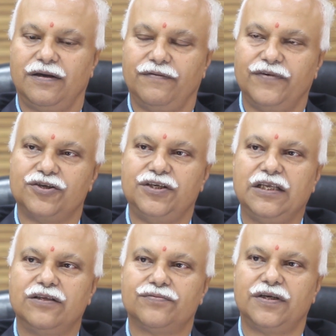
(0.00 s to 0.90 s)
which
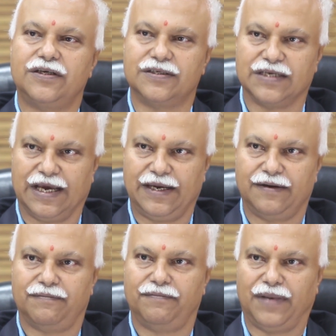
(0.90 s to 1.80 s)
deals with
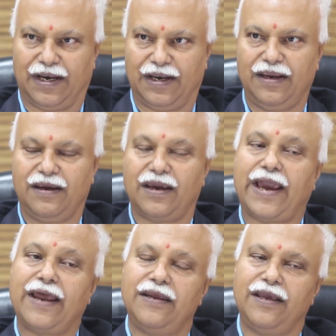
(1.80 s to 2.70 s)
design mainly
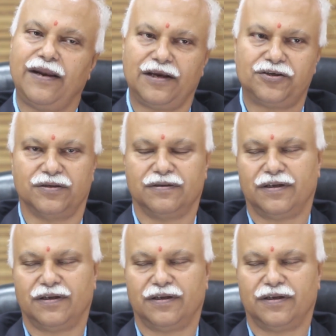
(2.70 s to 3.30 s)
and erection.